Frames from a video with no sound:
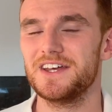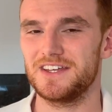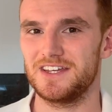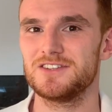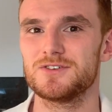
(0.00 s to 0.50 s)

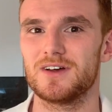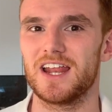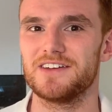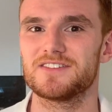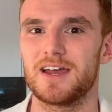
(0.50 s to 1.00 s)
into a
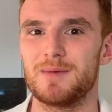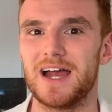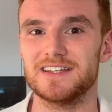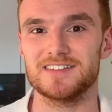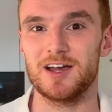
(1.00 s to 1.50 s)
lifetime
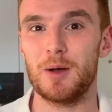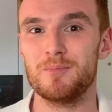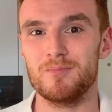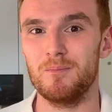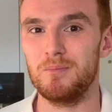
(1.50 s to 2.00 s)
ISA,
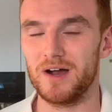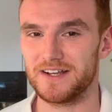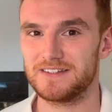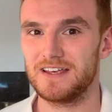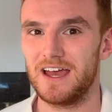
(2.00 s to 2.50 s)

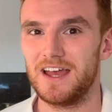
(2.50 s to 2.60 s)
but